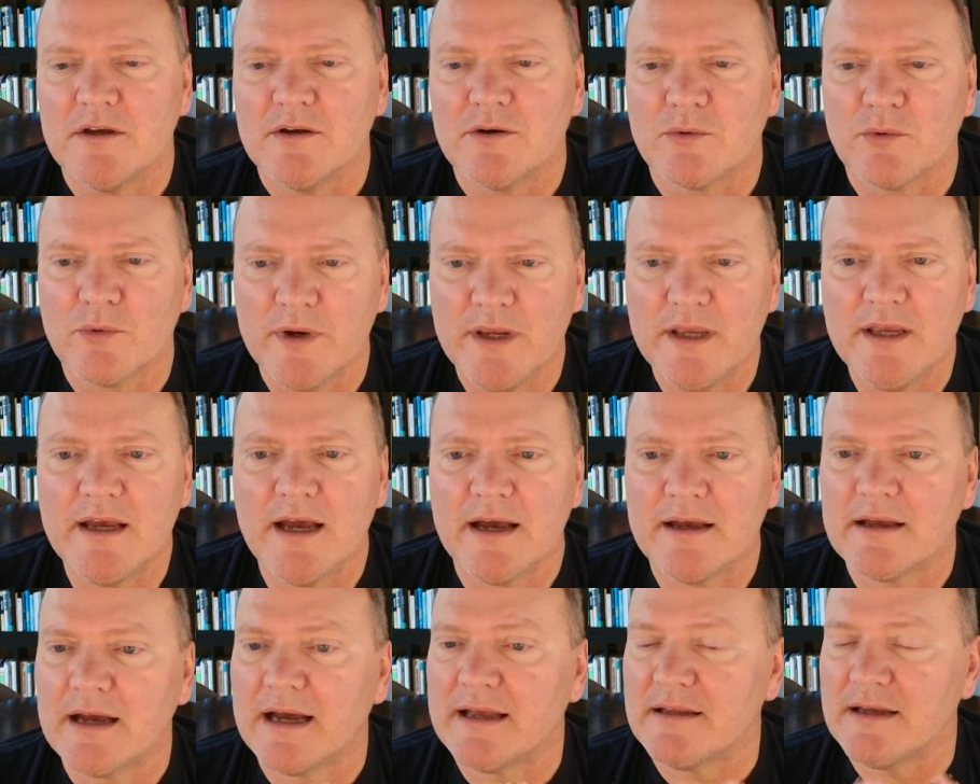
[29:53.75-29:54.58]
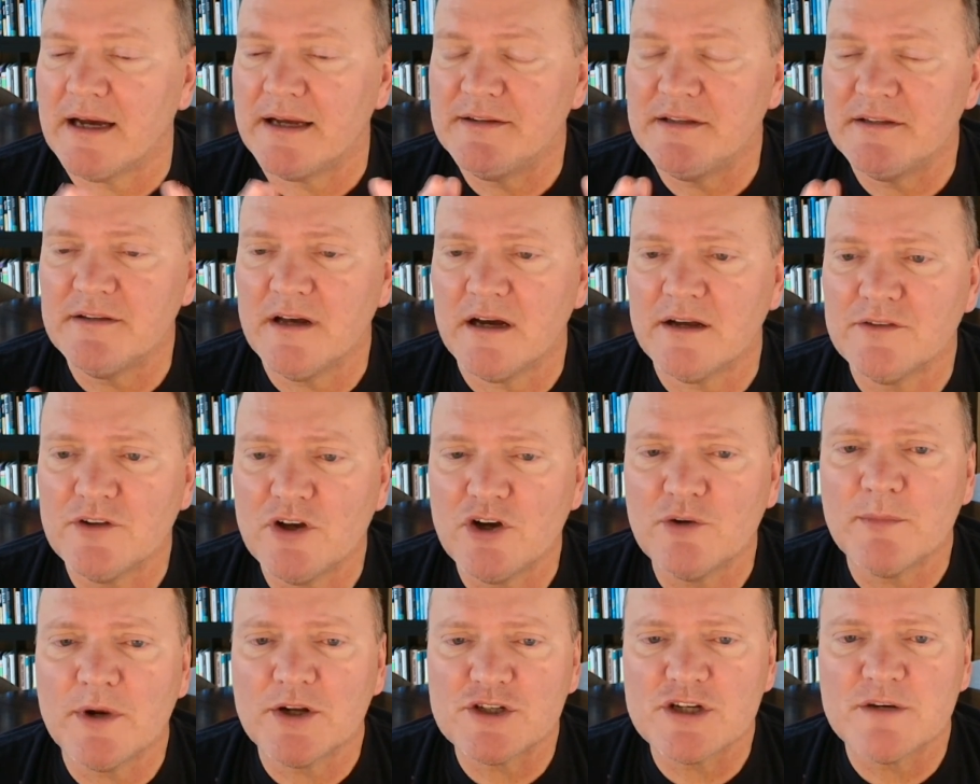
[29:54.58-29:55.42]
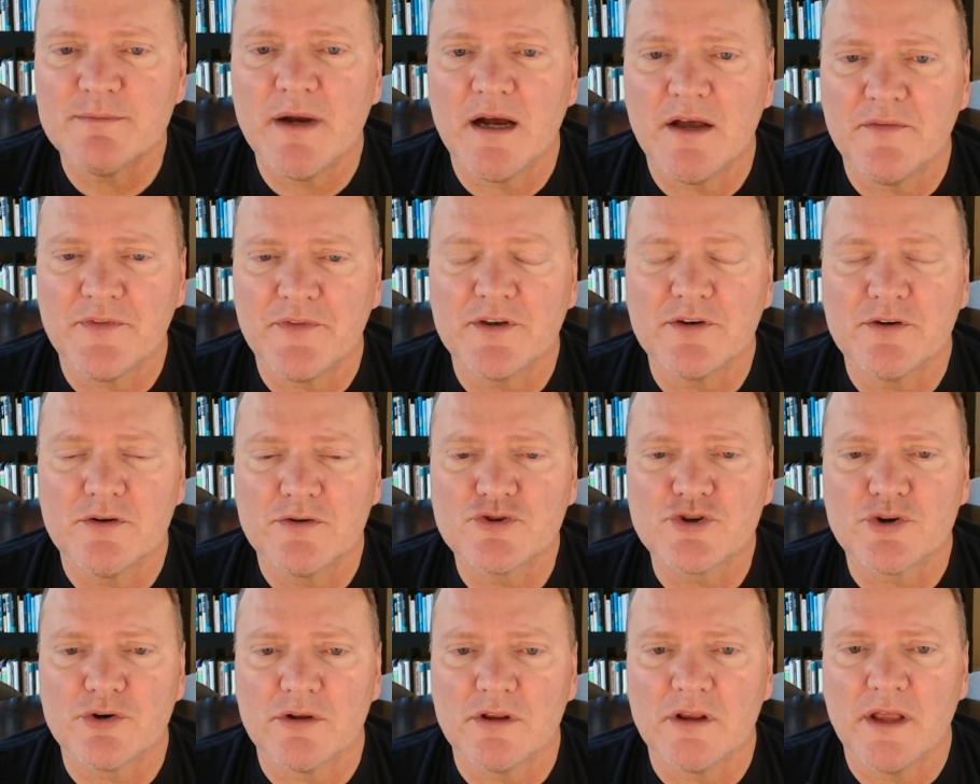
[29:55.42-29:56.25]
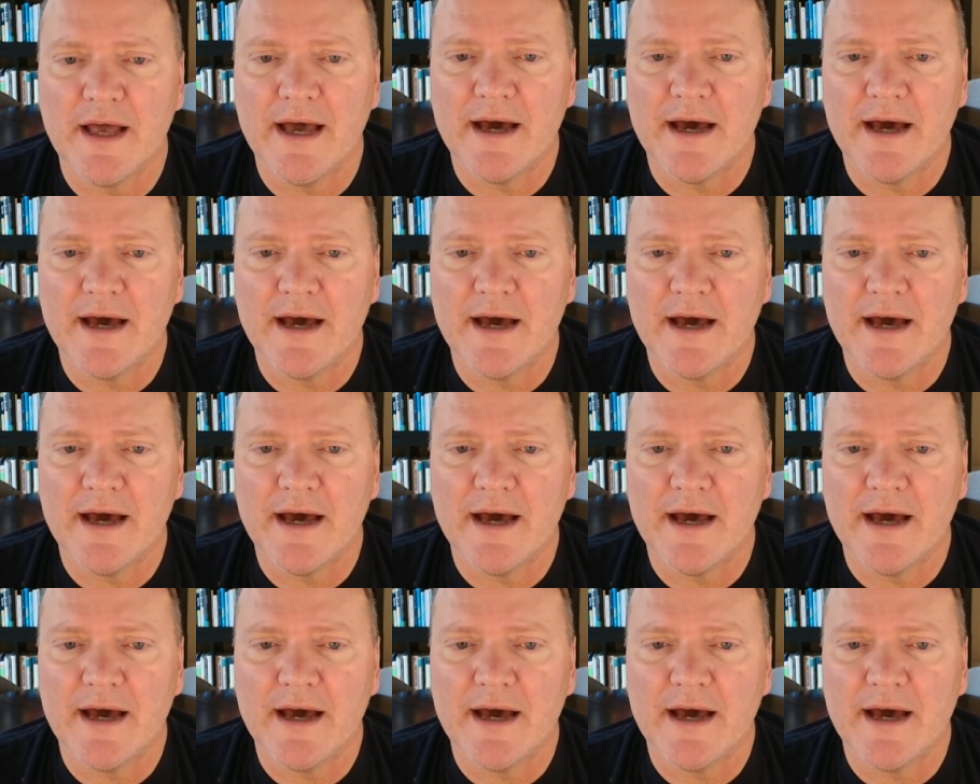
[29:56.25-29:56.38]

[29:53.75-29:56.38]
I did not know much about the neutral